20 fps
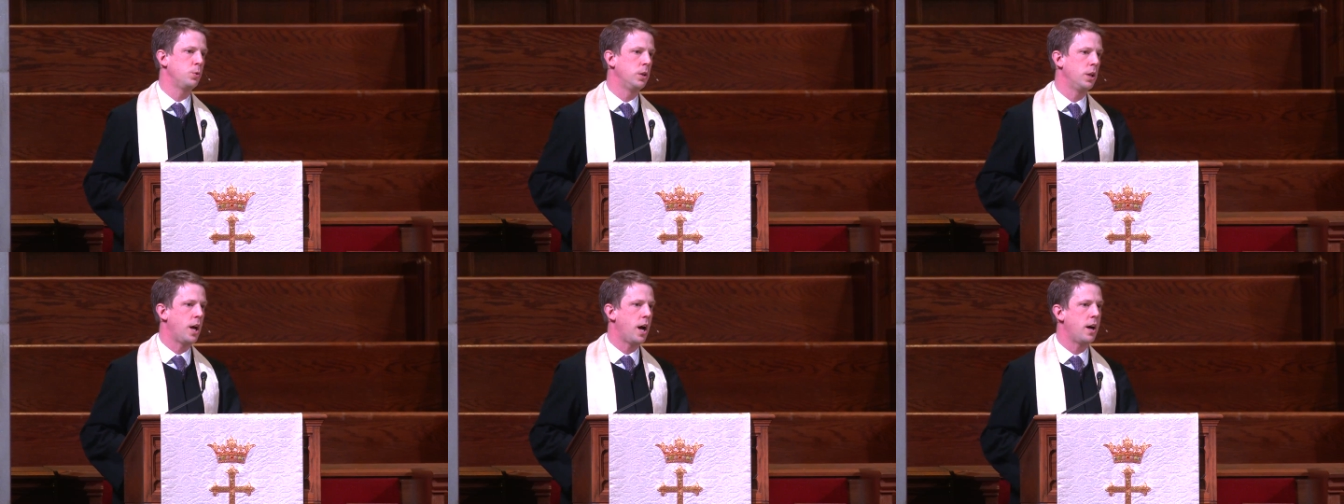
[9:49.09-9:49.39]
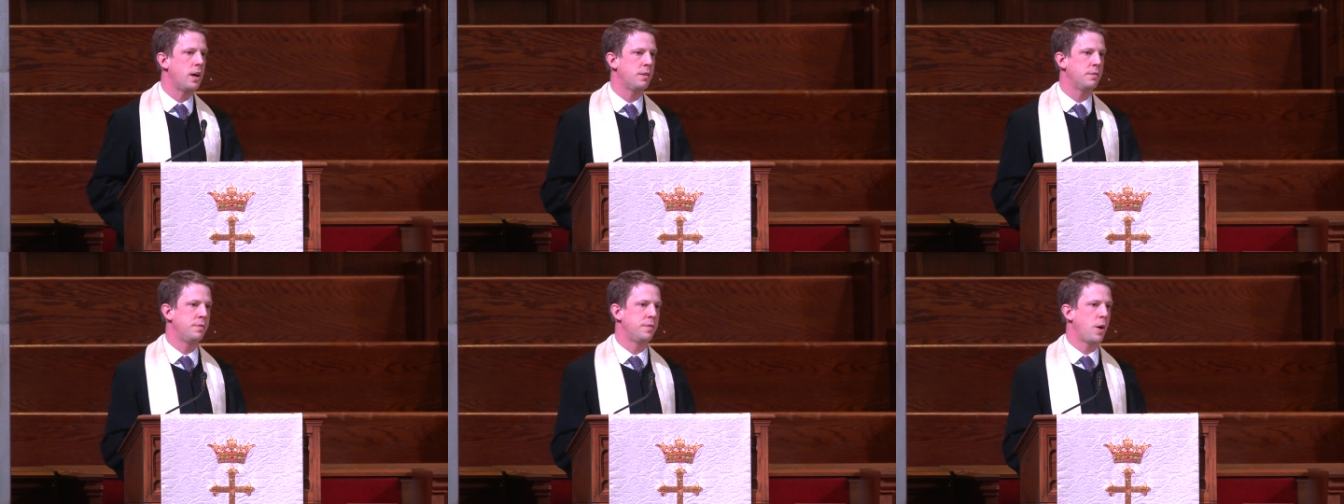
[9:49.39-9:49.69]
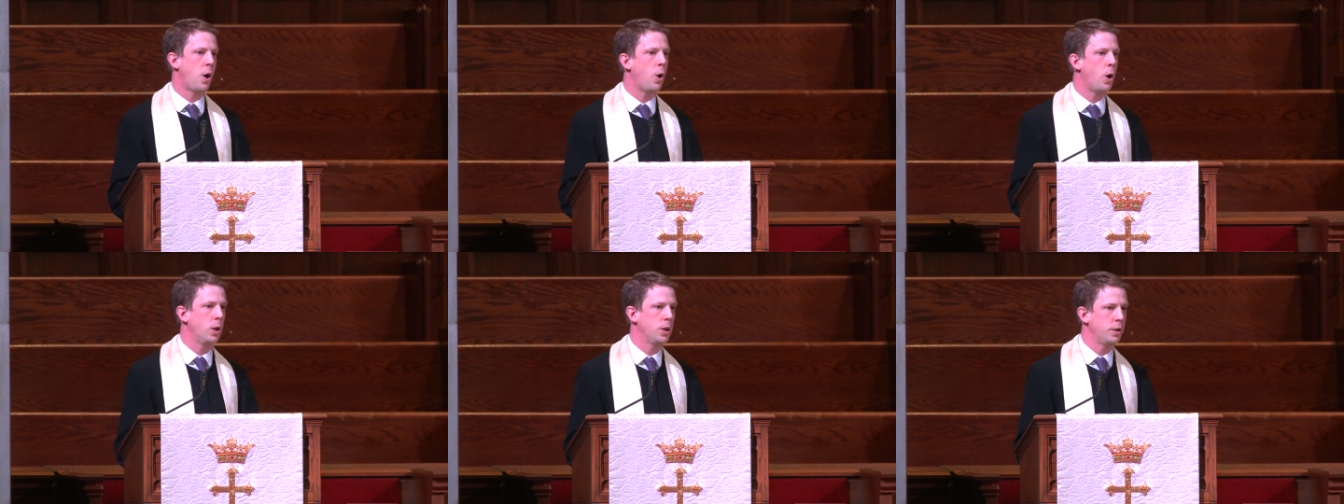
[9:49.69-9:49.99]
love
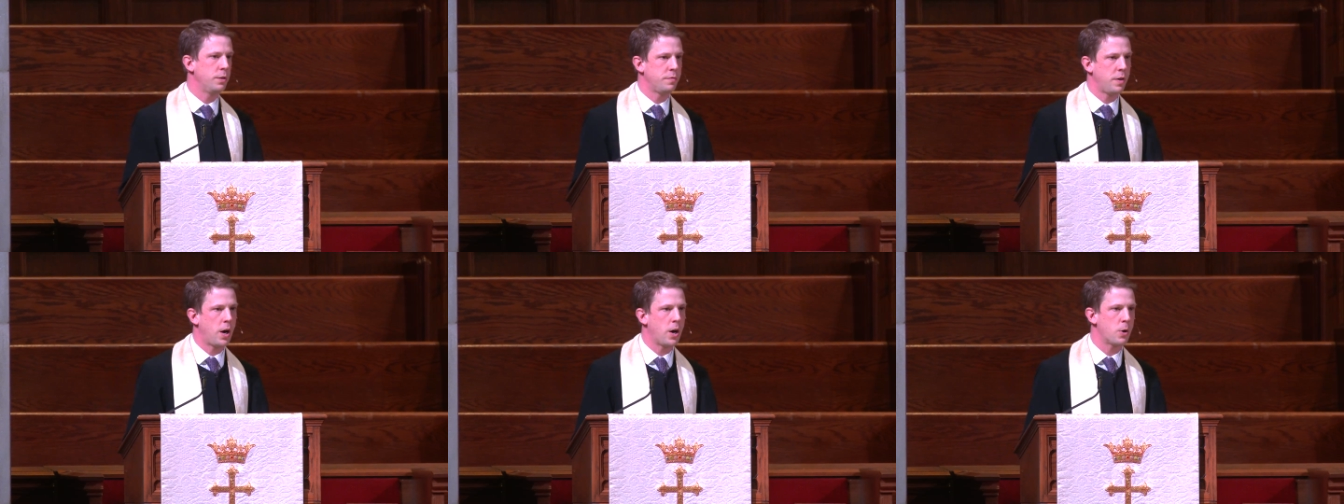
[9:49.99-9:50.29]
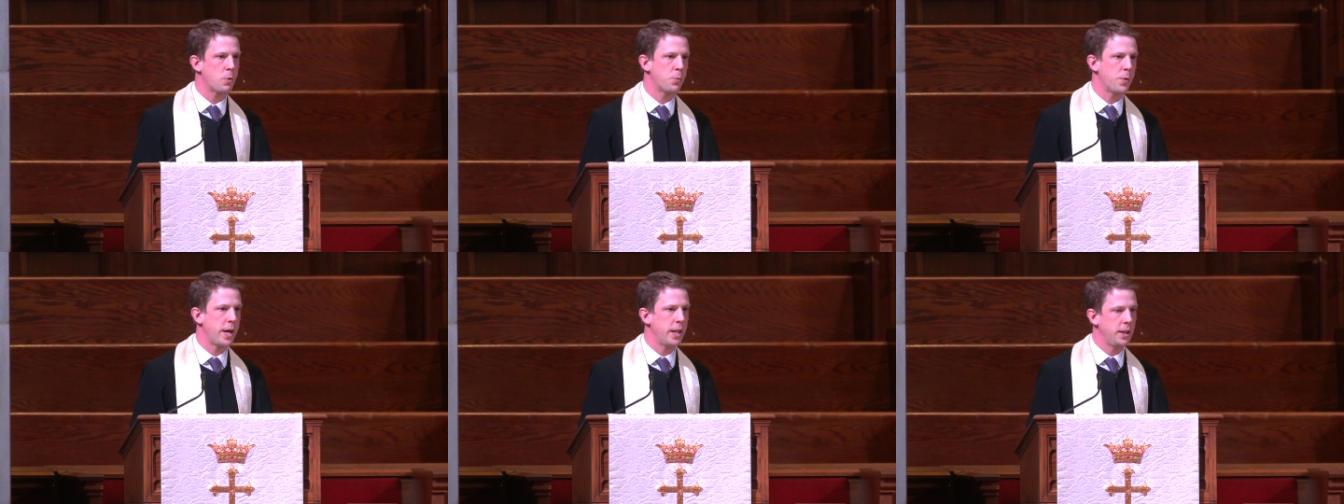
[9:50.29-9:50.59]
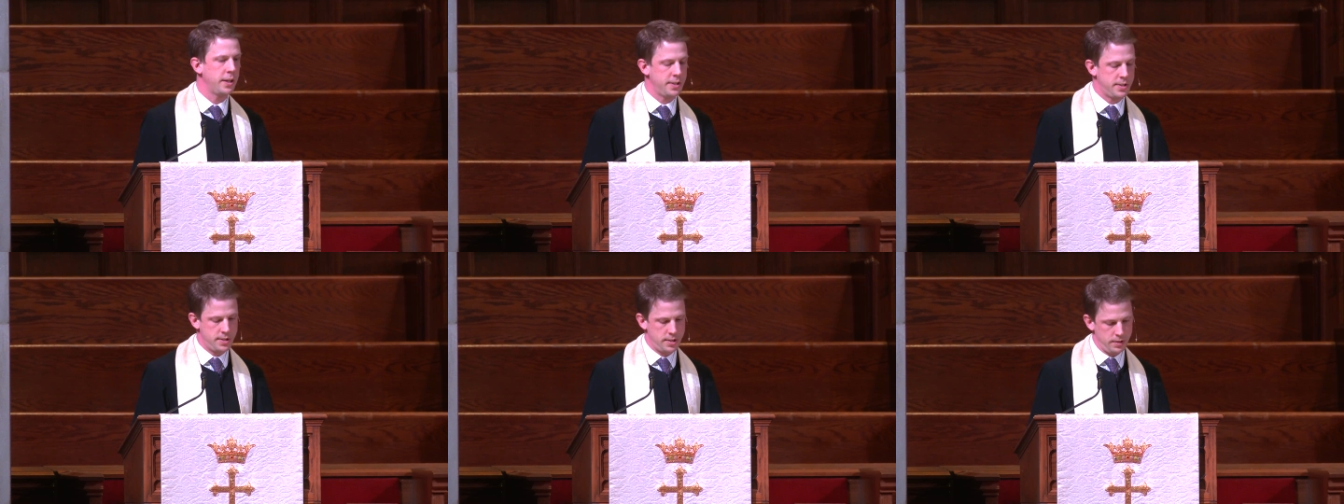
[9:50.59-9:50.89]
all of our
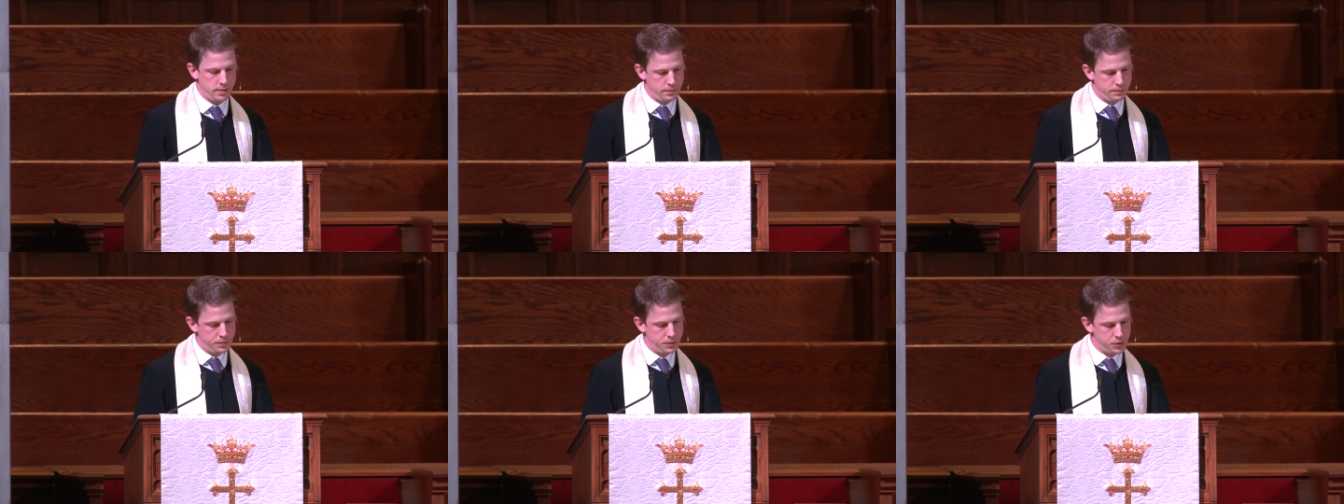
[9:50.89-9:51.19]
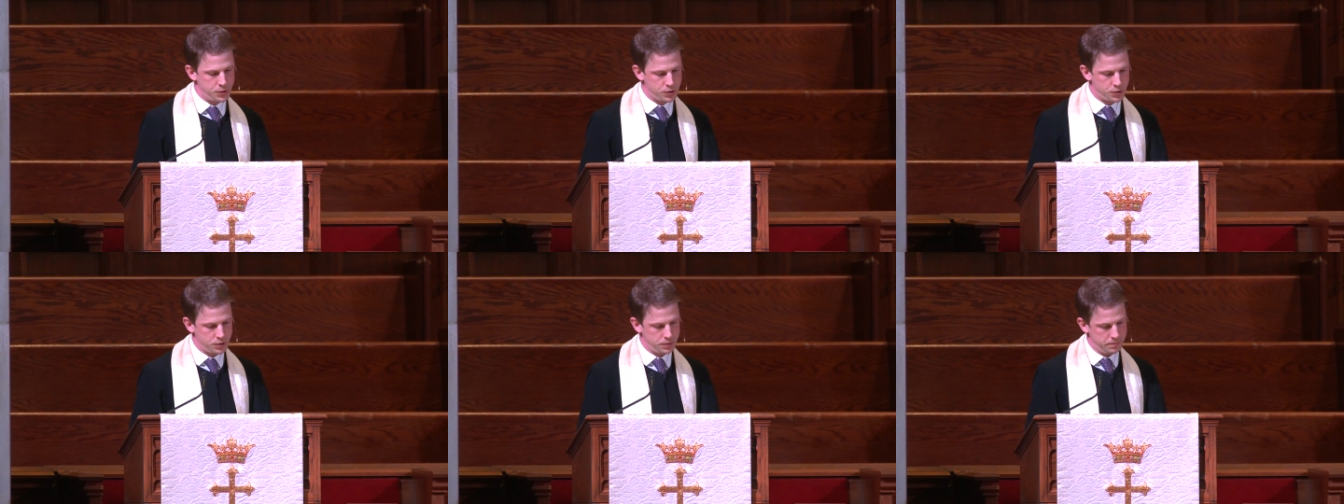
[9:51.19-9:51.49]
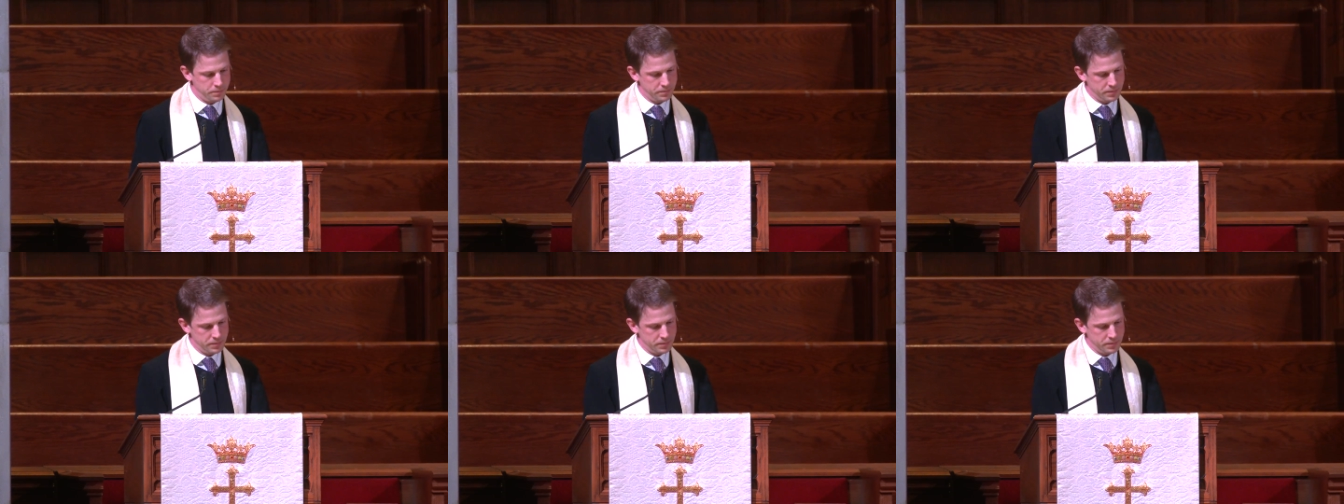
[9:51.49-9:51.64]
relatives